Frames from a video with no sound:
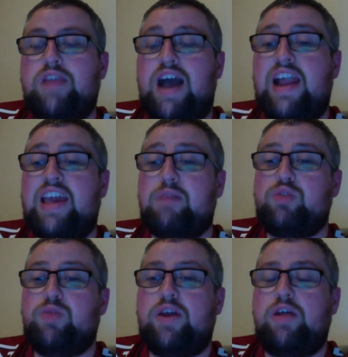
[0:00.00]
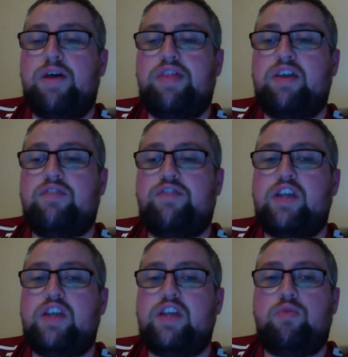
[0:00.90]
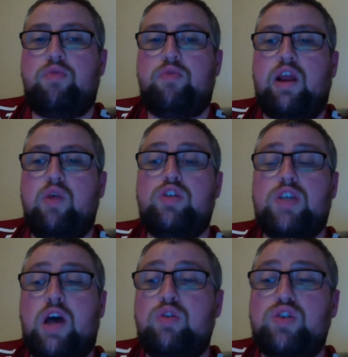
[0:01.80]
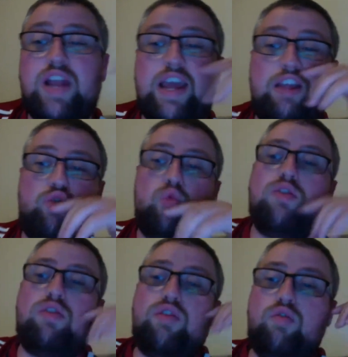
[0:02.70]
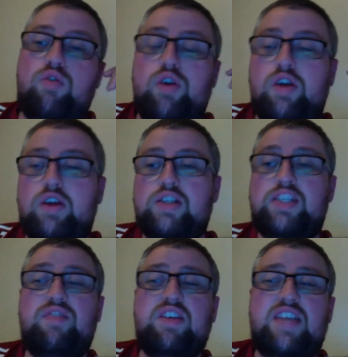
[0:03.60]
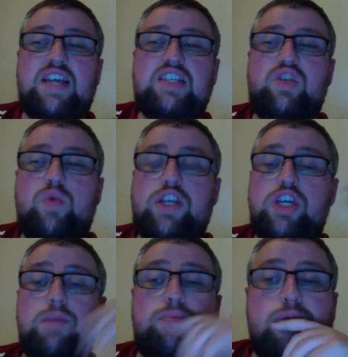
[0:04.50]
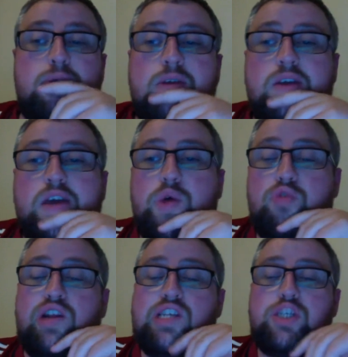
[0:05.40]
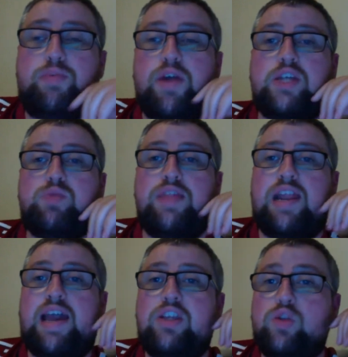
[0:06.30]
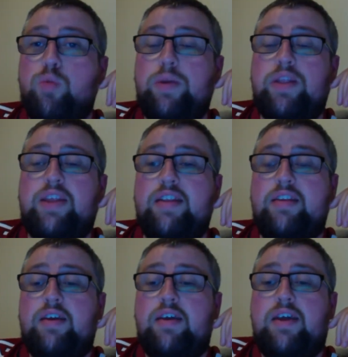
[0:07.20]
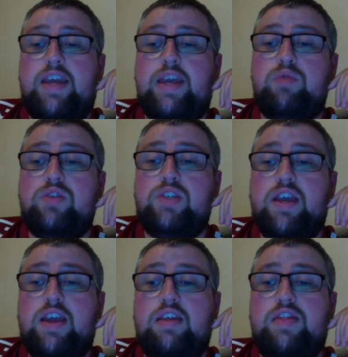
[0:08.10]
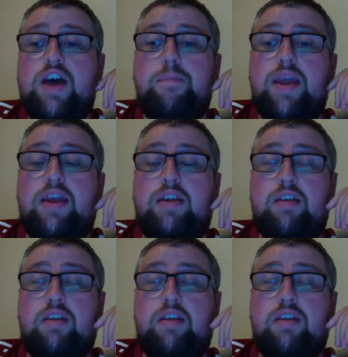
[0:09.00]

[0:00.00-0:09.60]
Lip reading: I like him as well, but I think the fight's going to be really close. I also like Doan, though. 76 is quite cheap. I was really surprised when the lines opened and he was that big